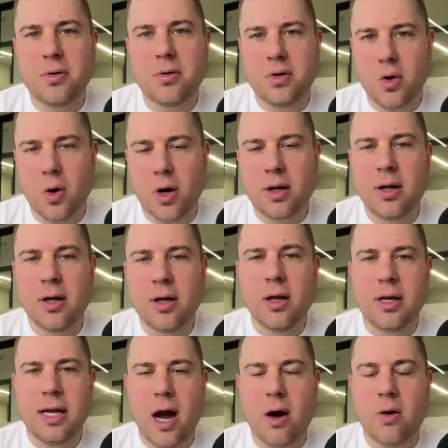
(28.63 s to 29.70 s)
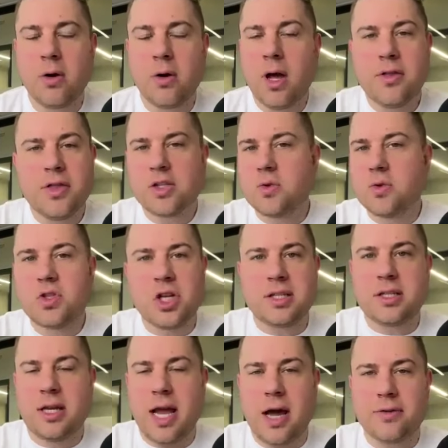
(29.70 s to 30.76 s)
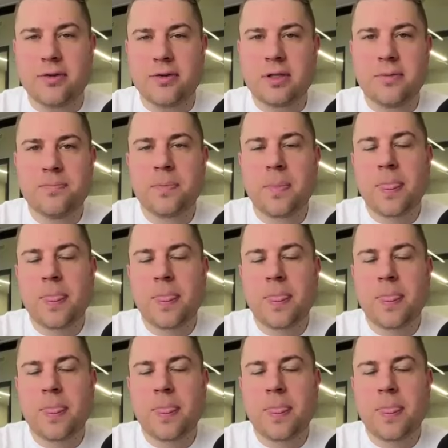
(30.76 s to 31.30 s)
New York. Now, this was just announced.